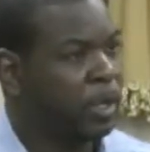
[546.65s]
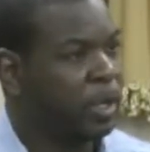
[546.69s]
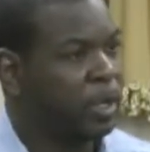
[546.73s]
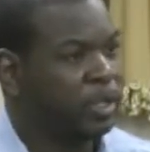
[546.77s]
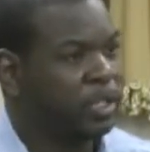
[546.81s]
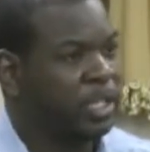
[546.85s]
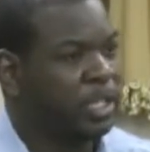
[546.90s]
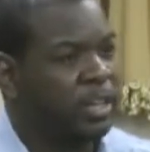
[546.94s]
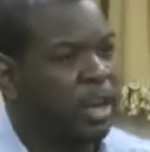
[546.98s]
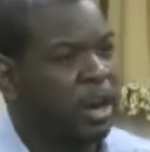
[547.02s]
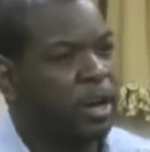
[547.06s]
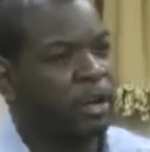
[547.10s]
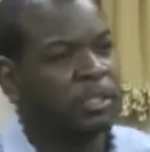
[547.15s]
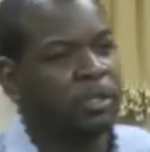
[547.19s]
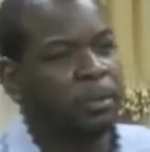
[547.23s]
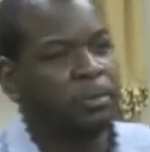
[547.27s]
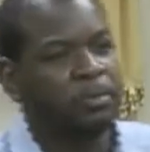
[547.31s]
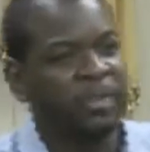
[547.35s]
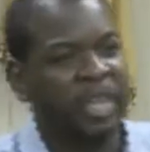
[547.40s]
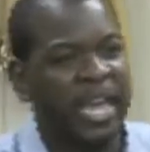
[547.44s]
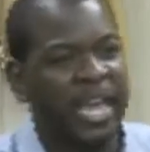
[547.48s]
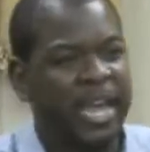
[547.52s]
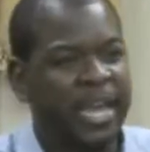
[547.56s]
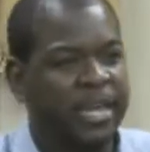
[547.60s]
See, there are some
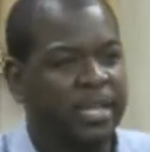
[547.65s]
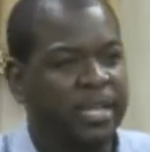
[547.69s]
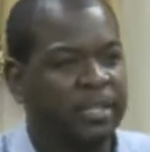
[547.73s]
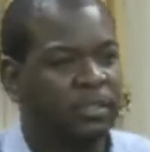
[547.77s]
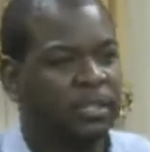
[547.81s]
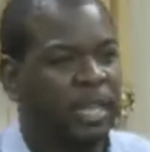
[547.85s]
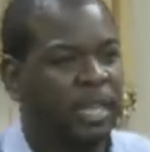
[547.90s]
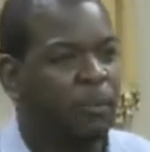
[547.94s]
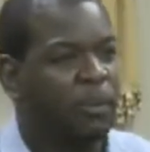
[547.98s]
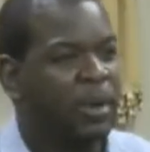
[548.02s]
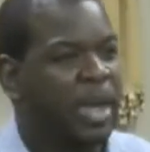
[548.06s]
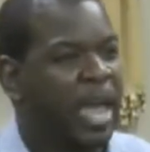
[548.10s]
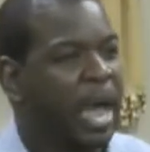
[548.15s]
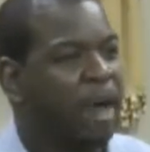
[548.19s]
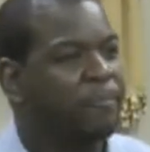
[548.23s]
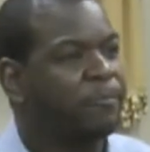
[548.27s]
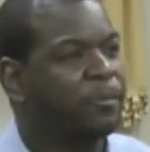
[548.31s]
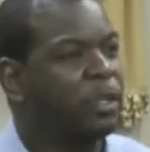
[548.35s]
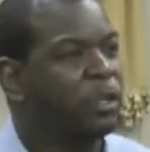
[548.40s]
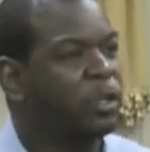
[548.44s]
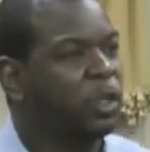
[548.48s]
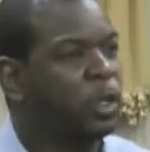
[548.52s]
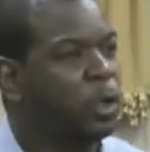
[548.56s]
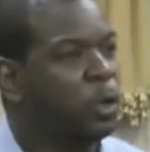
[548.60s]
things that we have
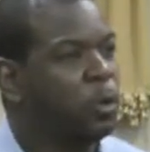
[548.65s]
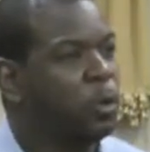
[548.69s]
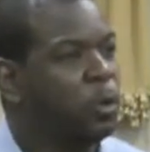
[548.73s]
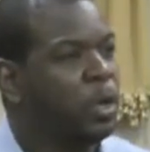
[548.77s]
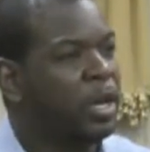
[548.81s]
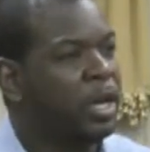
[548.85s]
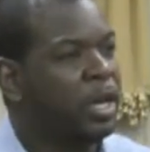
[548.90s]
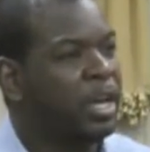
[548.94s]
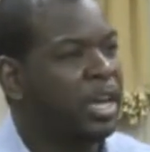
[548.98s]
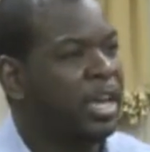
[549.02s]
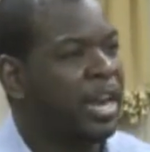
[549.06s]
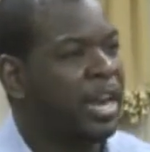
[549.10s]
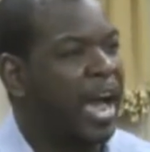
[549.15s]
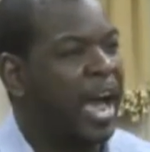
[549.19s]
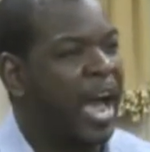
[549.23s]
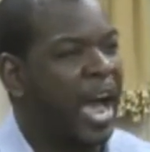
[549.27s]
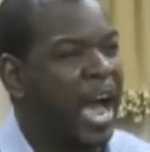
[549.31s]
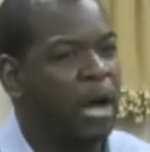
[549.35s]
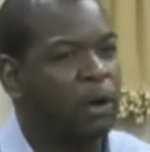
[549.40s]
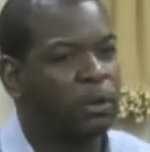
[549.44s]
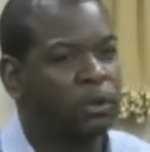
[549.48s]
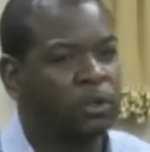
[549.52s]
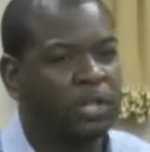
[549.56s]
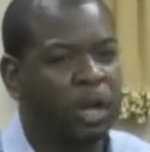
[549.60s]
to do in our
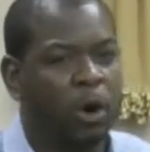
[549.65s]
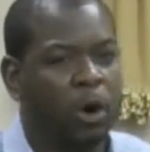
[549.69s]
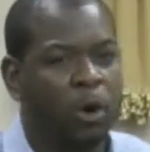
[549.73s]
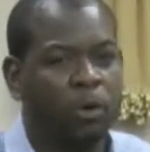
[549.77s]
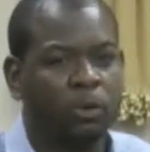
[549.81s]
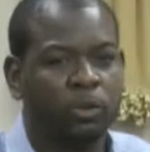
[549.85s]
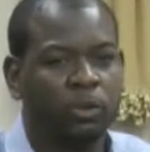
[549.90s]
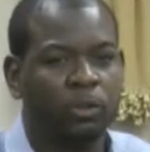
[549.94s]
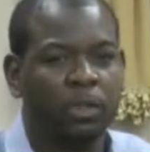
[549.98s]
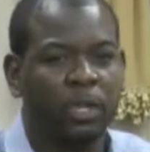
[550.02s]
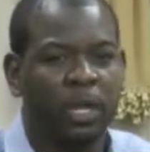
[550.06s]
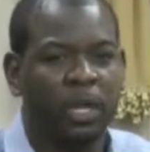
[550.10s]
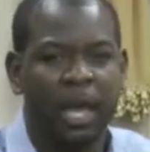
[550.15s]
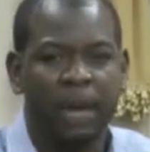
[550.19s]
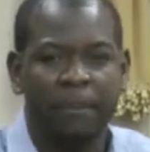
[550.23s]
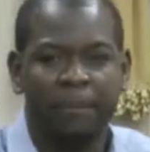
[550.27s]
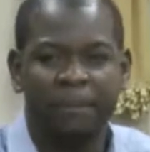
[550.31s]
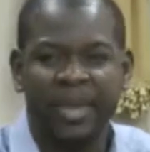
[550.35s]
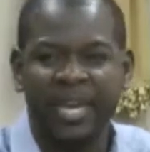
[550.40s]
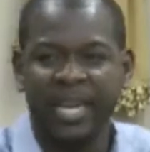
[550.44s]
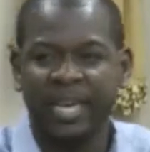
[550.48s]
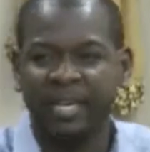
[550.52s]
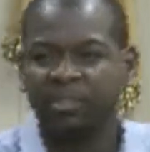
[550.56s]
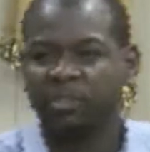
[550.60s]
households,
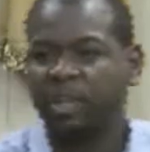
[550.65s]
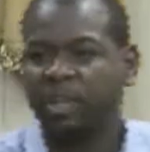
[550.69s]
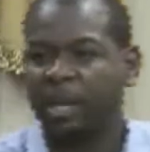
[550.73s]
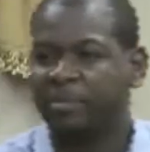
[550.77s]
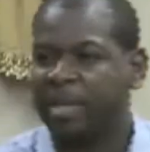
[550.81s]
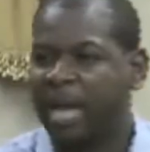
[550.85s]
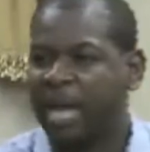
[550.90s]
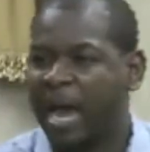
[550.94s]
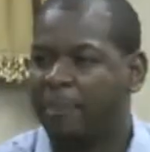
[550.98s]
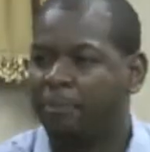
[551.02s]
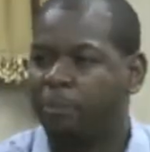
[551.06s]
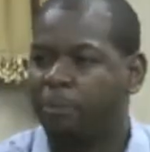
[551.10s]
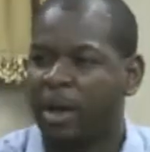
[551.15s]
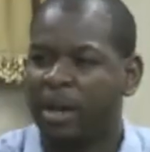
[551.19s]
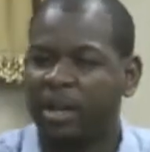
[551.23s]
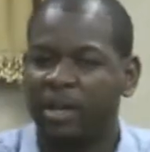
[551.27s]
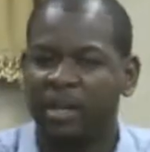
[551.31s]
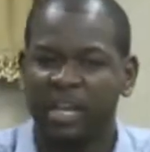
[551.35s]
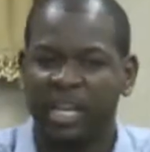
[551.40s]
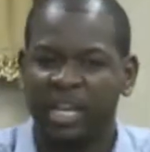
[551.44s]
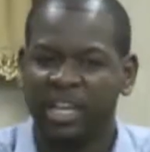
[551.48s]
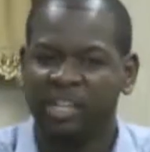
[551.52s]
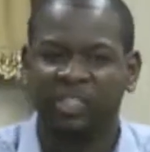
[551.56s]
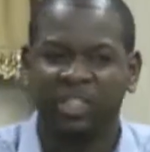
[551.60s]
men sometimes, where
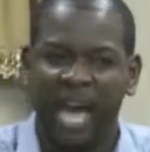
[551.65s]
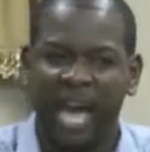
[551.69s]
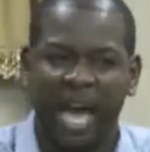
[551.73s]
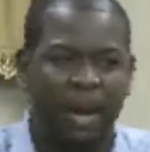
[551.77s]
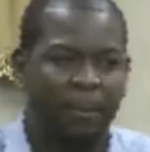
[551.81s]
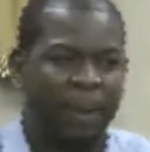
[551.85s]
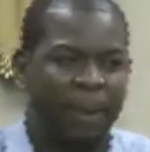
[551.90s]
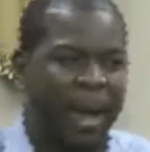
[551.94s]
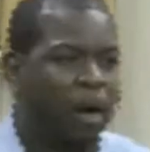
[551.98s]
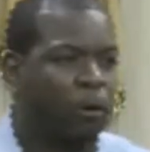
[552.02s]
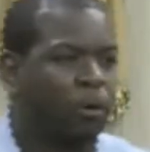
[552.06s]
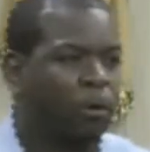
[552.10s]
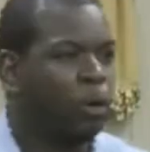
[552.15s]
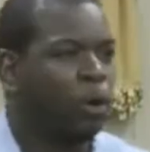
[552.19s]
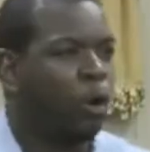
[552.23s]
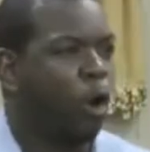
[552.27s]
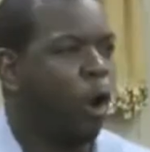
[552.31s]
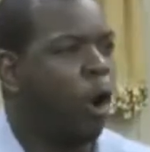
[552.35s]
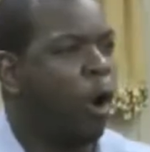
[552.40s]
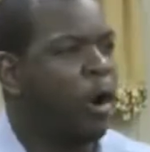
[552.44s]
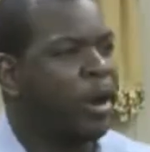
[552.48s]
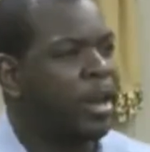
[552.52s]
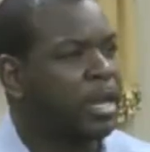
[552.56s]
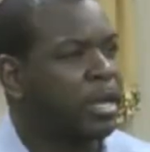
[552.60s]
it's not about
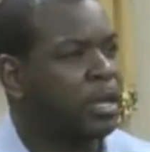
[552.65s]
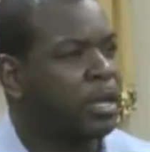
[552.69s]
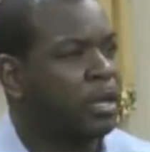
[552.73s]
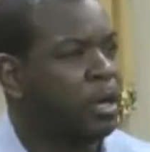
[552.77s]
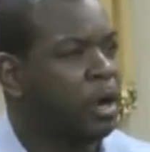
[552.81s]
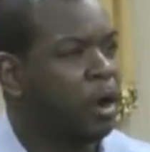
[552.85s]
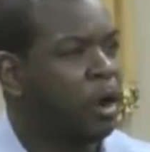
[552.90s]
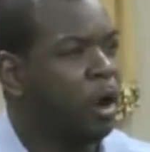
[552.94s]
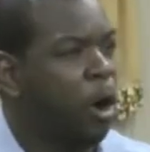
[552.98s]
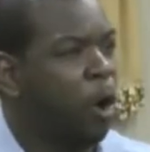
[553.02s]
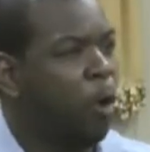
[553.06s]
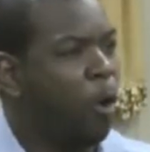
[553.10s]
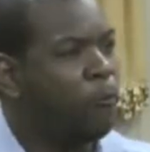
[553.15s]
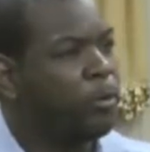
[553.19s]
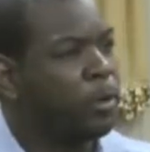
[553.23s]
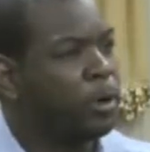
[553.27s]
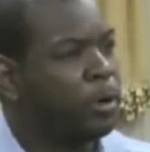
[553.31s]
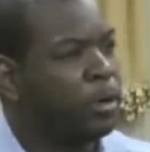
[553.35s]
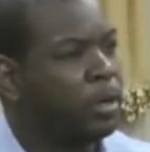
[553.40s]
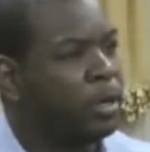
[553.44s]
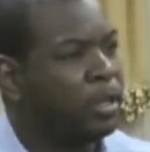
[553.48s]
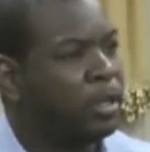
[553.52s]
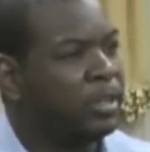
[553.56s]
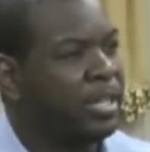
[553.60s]
lording over
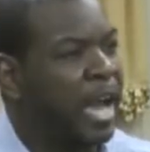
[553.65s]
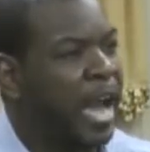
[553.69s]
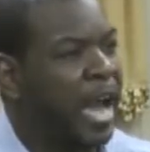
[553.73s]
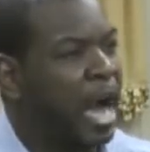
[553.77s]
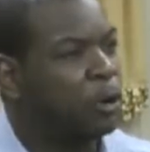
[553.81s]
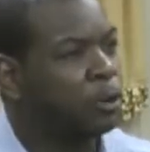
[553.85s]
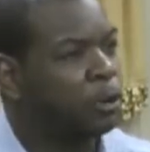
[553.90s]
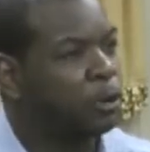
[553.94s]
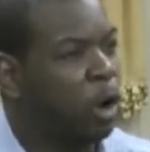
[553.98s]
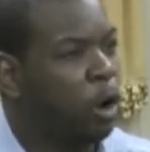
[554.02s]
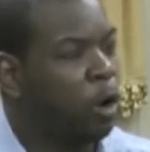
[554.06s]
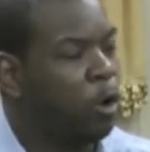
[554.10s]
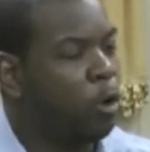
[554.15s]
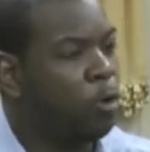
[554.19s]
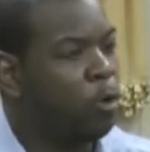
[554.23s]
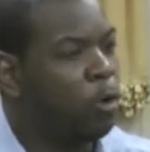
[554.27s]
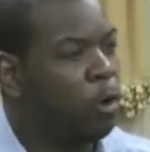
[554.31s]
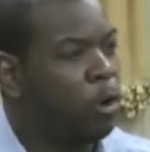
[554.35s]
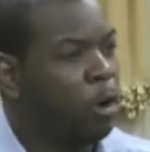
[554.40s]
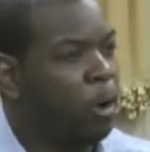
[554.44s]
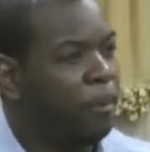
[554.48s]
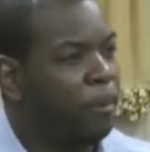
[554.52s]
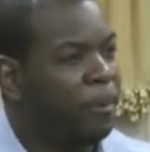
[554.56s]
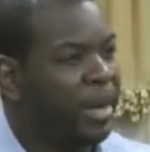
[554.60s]
the household,
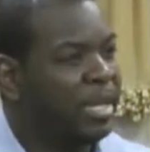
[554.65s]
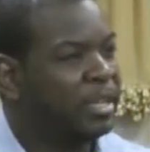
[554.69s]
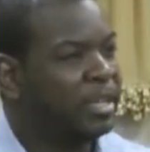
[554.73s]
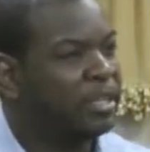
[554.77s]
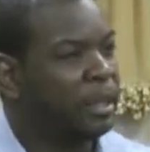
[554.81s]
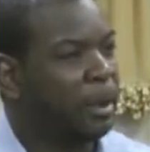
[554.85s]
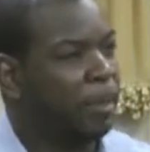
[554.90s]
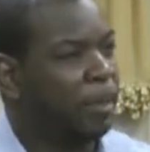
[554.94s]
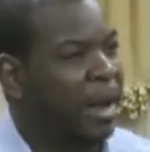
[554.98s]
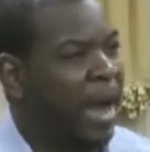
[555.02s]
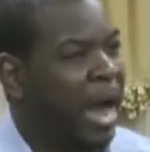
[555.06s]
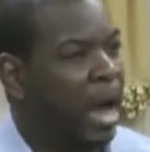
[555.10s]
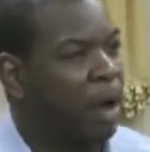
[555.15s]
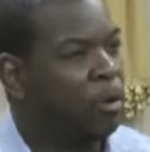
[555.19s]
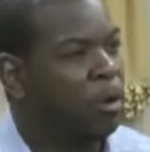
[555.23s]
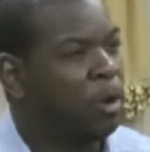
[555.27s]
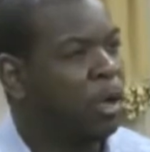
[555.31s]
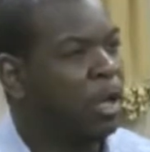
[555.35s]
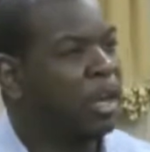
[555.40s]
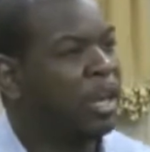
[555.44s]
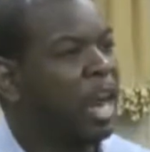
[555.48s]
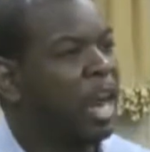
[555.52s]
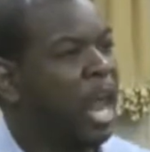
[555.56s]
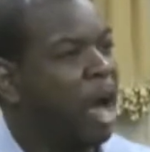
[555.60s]
but it's about
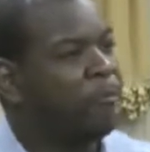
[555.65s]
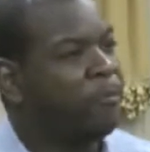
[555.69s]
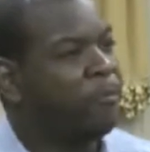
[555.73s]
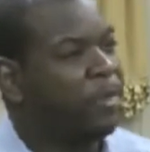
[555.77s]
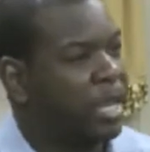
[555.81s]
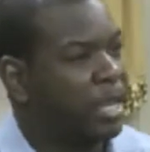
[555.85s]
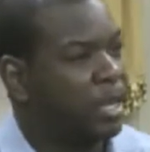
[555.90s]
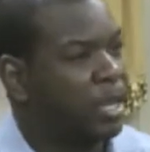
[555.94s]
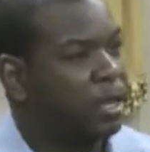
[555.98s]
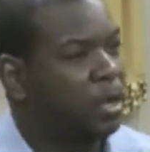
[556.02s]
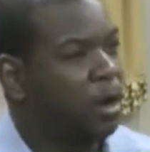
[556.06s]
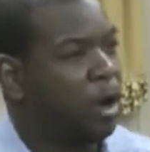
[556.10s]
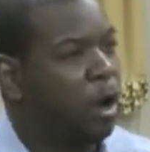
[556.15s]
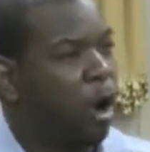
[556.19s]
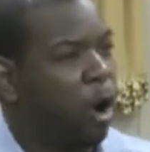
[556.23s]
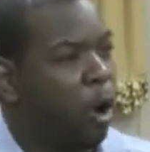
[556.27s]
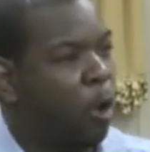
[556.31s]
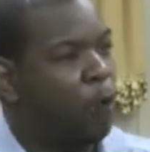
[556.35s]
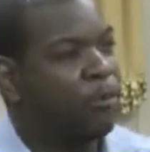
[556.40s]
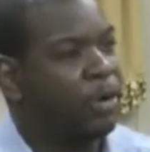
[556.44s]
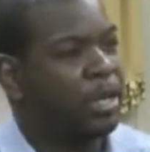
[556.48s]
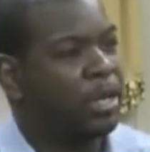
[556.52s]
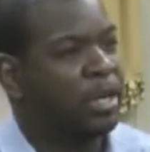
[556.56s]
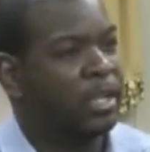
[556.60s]
loving
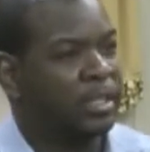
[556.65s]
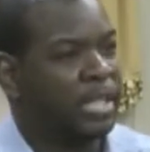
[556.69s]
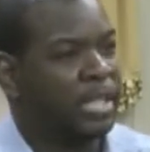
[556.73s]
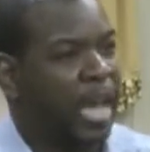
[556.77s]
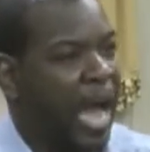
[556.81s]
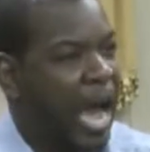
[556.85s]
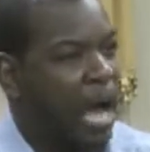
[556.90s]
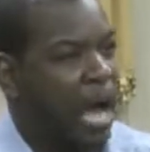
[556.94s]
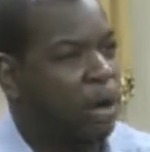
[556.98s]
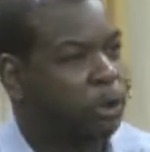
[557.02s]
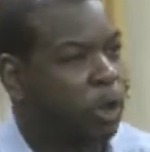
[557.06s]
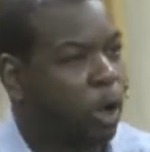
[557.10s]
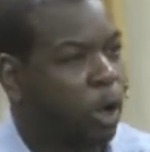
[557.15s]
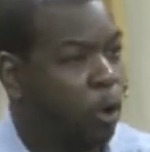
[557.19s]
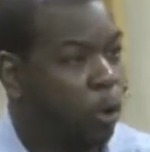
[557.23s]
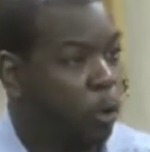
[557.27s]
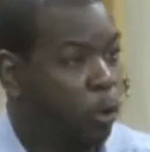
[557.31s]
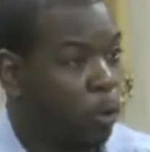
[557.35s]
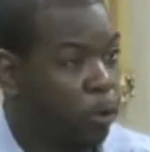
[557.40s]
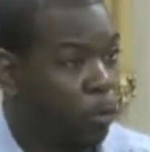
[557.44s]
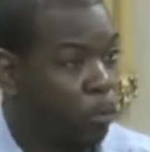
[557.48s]
over the household.